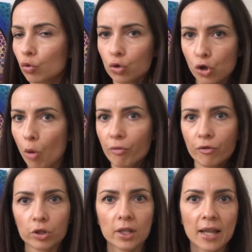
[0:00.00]
to shop
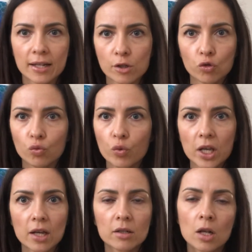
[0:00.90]
for the next 2
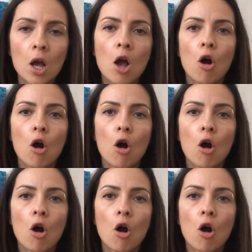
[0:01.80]
weeks,